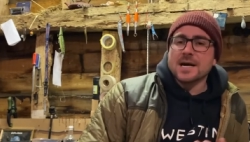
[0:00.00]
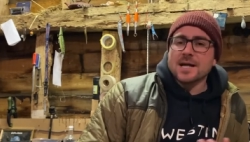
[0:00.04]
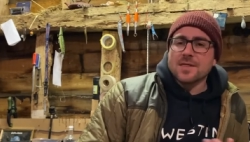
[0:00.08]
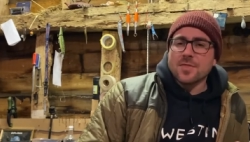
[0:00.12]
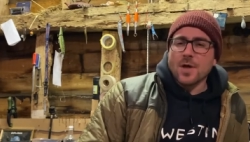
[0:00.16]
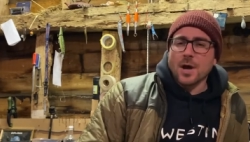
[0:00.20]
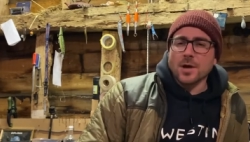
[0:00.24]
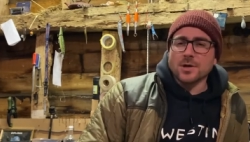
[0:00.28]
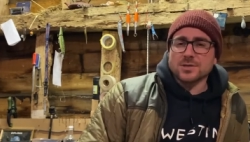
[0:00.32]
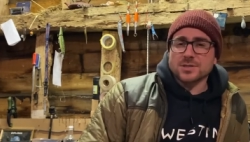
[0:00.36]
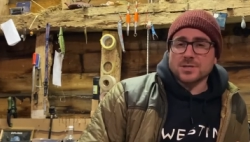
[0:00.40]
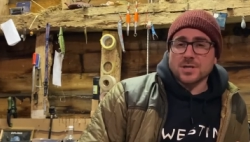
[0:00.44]

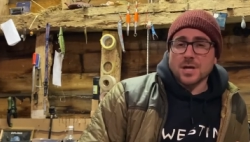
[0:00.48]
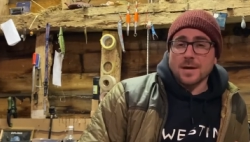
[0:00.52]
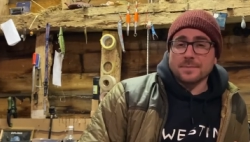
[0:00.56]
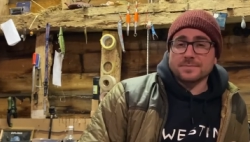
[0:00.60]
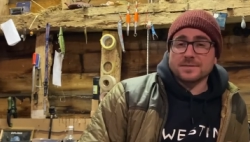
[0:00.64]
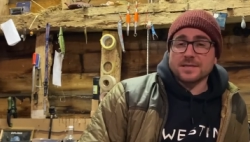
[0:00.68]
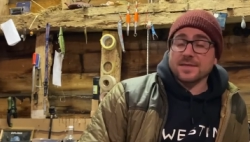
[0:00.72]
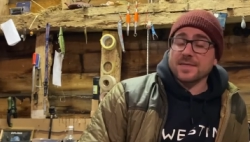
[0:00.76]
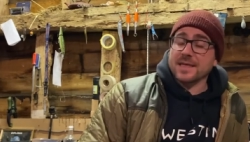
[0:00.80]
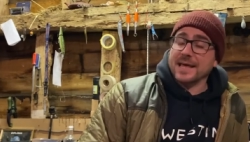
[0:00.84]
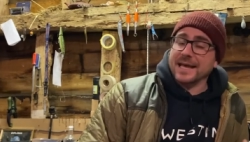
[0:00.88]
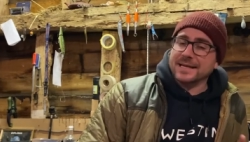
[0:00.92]
those
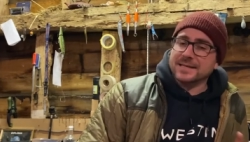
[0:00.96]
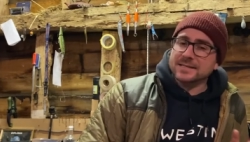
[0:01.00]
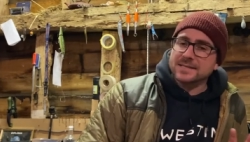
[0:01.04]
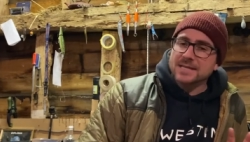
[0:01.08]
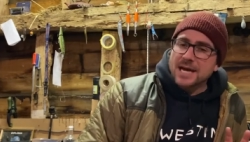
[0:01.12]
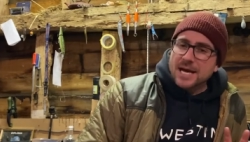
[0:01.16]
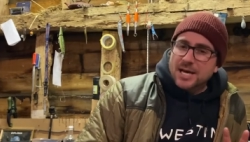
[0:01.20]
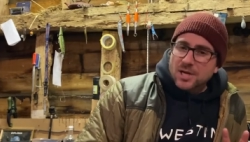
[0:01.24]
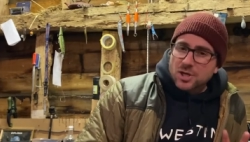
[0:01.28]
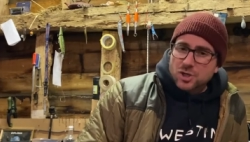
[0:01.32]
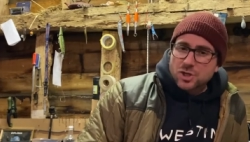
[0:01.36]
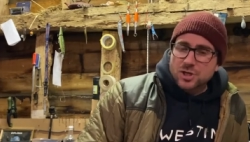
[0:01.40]
types of things,
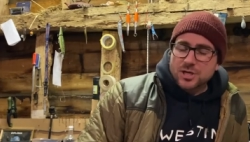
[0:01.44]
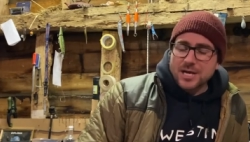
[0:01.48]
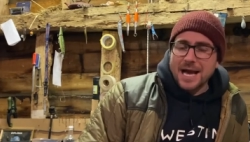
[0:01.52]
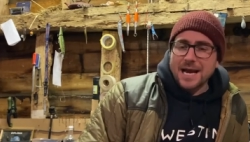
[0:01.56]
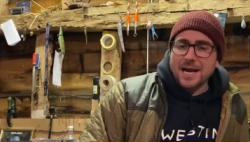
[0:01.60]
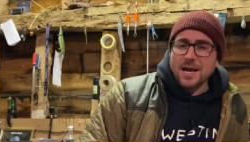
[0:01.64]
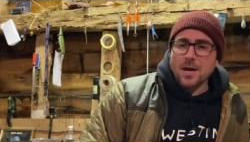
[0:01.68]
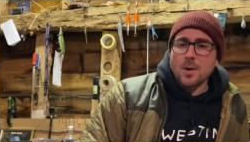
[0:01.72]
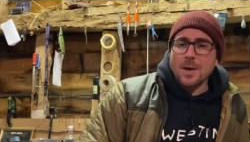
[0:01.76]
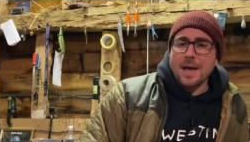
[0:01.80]
shallow